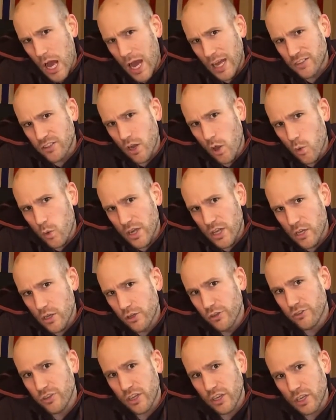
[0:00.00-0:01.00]
I don't want to
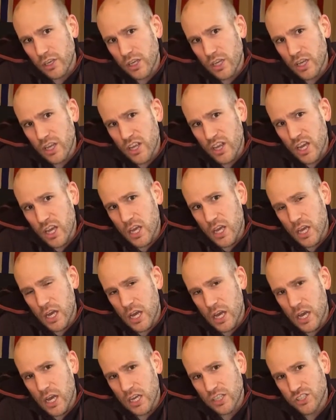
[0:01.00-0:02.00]
use it.
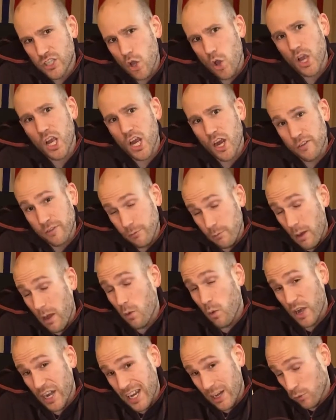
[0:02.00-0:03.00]
So uncomfortable, I
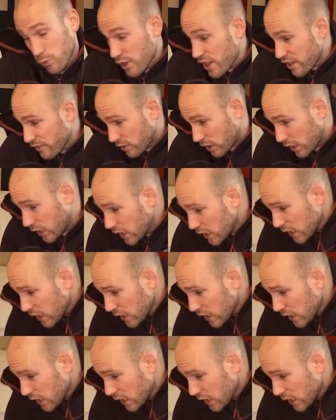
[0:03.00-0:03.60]
want to get rid of it.